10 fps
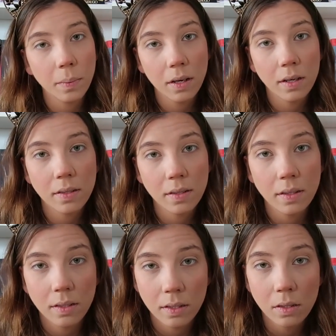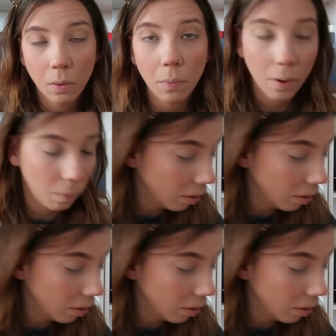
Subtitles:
Because this is not what I